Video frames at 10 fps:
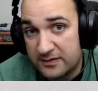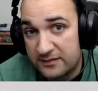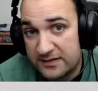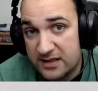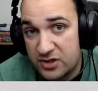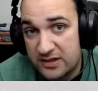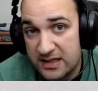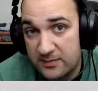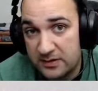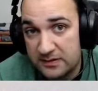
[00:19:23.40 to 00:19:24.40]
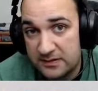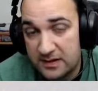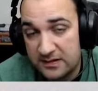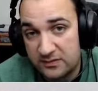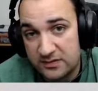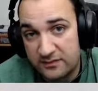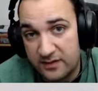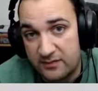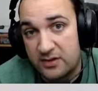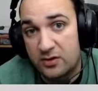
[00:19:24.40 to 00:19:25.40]
out of Tzeentch Demons is also a
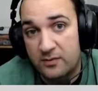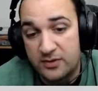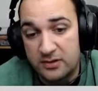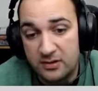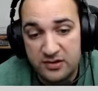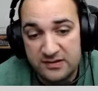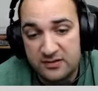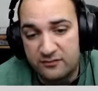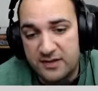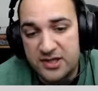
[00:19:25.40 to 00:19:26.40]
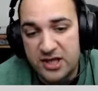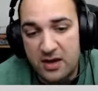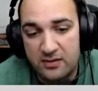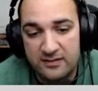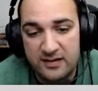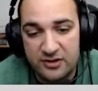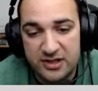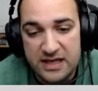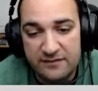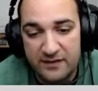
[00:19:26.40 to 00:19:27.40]
very good option, just to reach out and
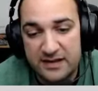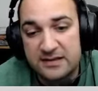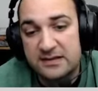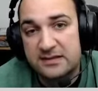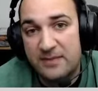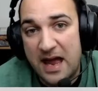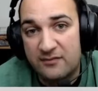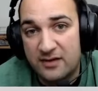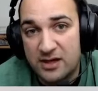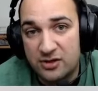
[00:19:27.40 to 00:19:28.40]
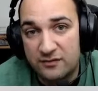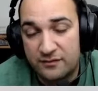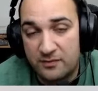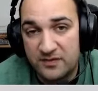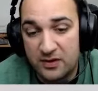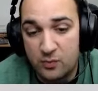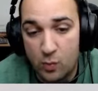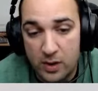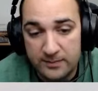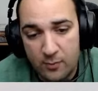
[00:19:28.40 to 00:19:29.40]
touch key fighters at range from turn
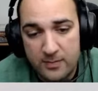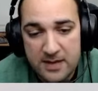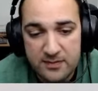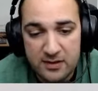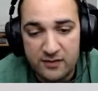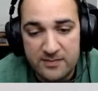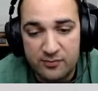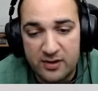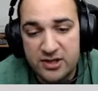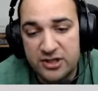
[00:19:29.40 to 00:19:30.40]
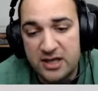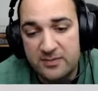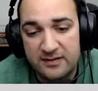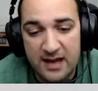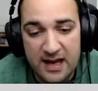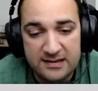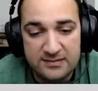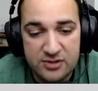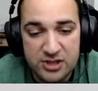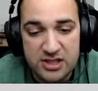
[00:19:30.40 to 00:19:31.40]
one. Or maybe a Great Bray Shaman to add
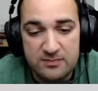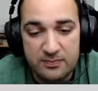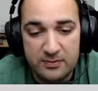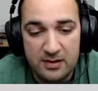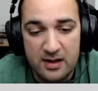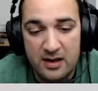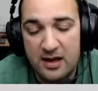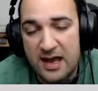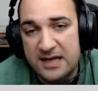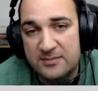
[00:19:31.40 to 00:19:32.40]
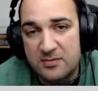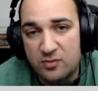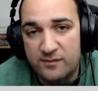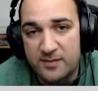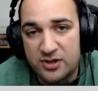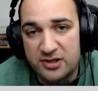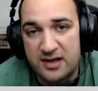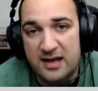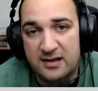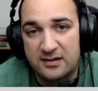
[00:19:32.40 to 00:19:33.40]
some cheap enemy movement
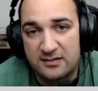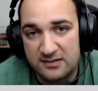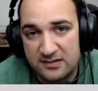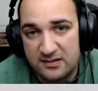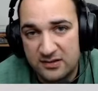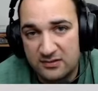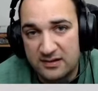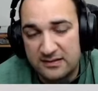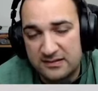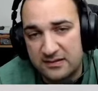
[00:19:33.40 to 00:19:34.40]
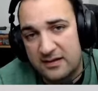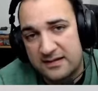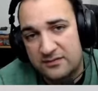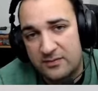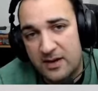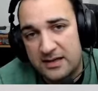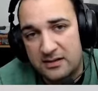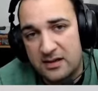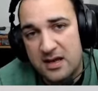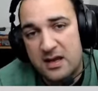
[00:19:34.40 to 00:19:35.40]
shenanigans to your list. As a
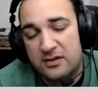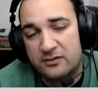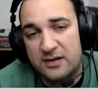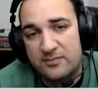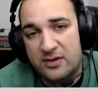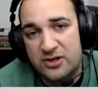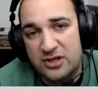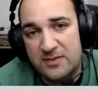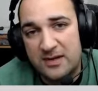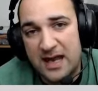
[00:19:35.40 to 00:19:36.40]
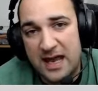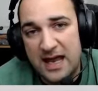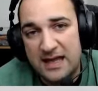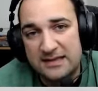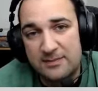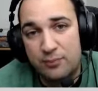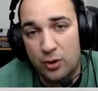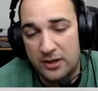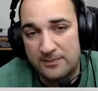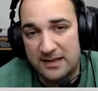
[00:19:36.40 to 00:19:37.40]
reminder, the Great Bray Shaman has a
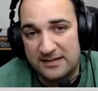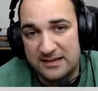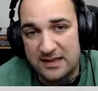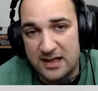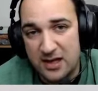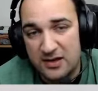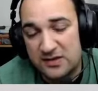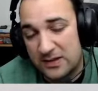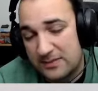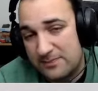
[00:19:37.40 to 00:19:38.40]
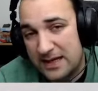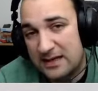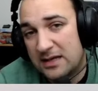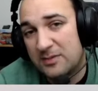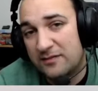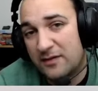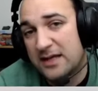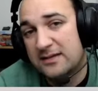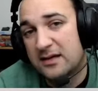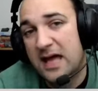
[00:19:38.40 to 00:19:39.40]
pull ability, so it can pick an enemy
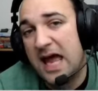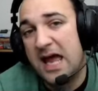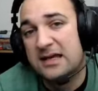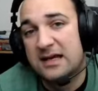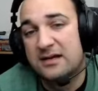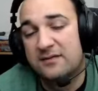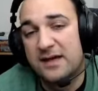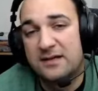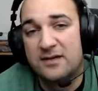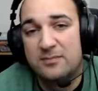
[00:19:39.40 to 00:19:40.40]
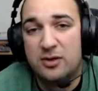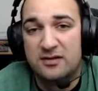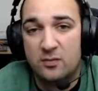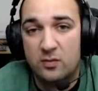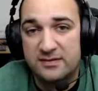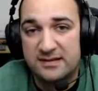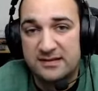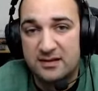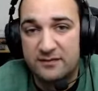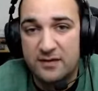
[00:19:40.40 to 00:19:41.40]
fighter and it can effectively pull it towards
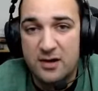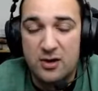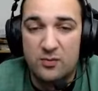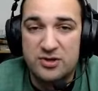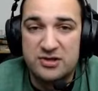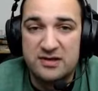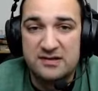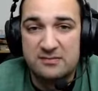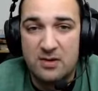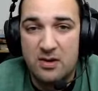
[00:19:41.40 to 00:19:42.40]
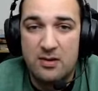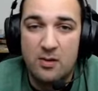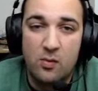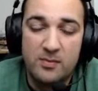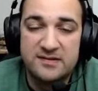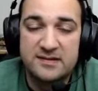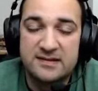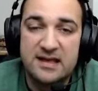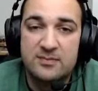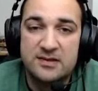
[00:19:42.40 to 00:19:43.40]
itself, which is almost the
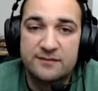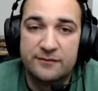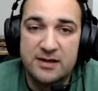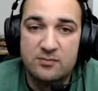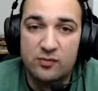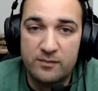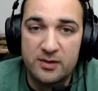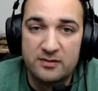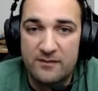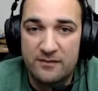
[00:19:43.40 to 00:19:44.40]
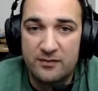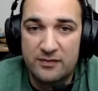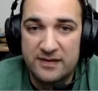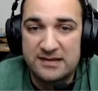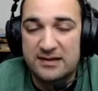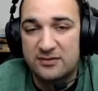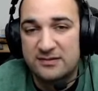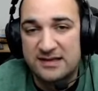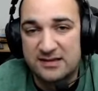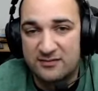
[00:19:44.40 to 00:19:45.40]
same as free movement for things like your
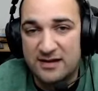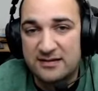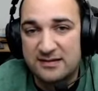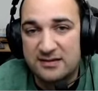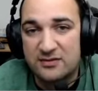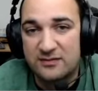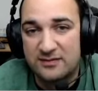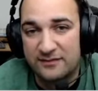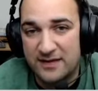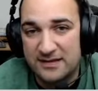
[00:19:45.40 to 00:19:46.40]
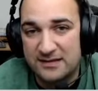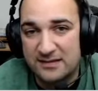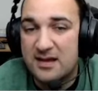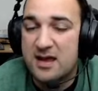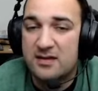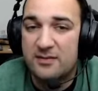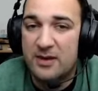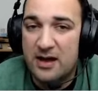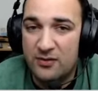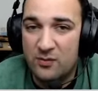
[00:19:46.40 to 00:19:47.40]
Desecrators and your Defacers that
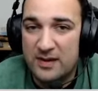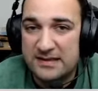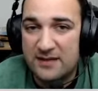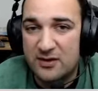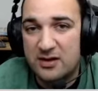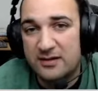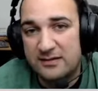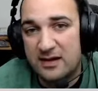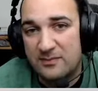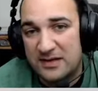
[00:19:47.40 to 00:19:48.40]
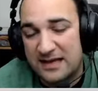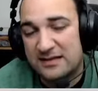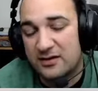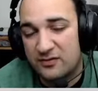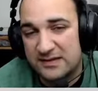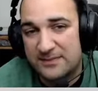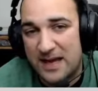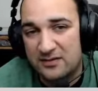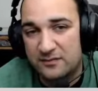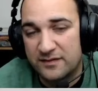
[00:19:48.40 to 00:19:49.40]
might otherwise have a hard time getting across the
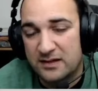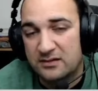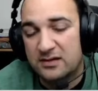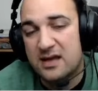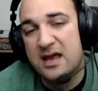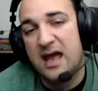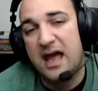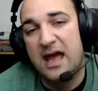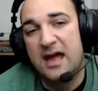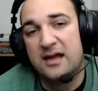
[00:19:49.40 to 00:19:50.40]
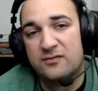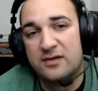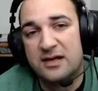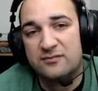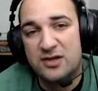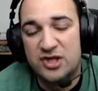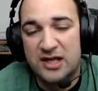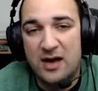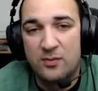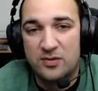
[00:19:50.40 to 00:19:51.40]
battlefield and really
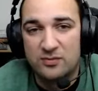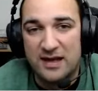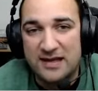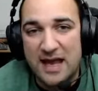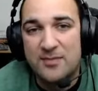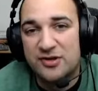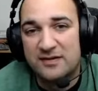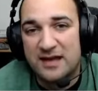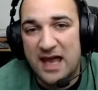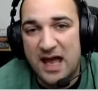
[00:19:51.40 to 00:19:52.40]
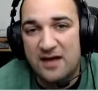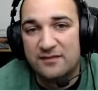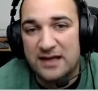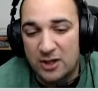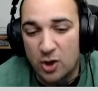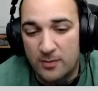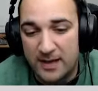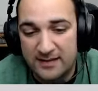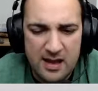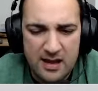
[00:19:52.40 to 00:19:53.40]
reaching out with all that damage that they have in
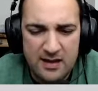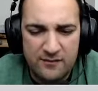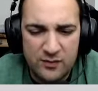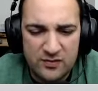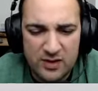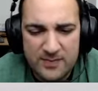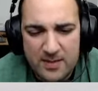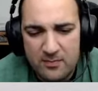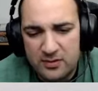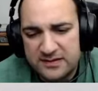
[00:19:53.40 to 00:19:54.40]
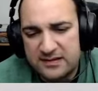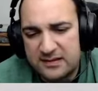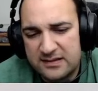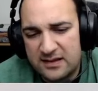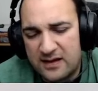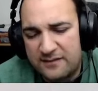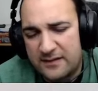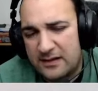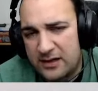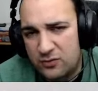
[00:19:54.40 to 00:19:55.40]
combat. If we're talking about monsters, I
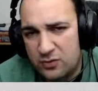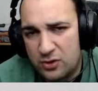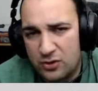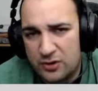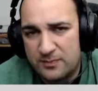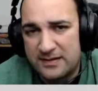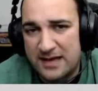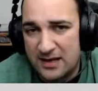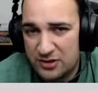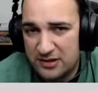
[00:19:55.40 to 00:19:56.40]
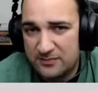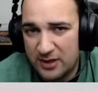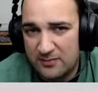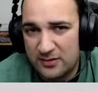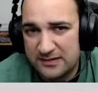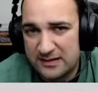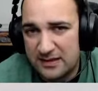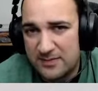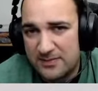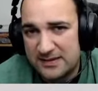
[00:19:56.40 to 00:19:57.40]
feel like you could potentially bring a monster,
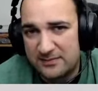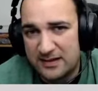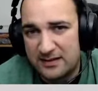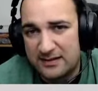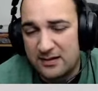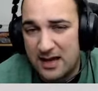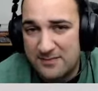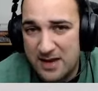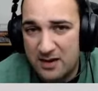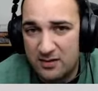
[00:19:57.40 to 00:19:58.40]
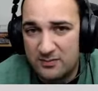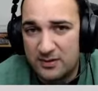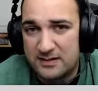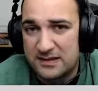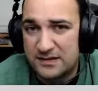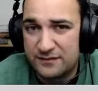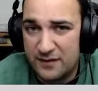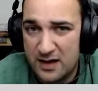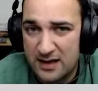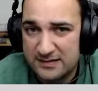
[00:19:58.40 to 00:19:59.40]
maybe something like a Chimera, because it's
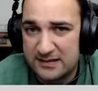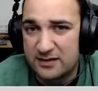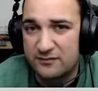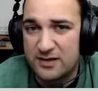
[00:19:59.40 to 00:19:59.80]
fast, it can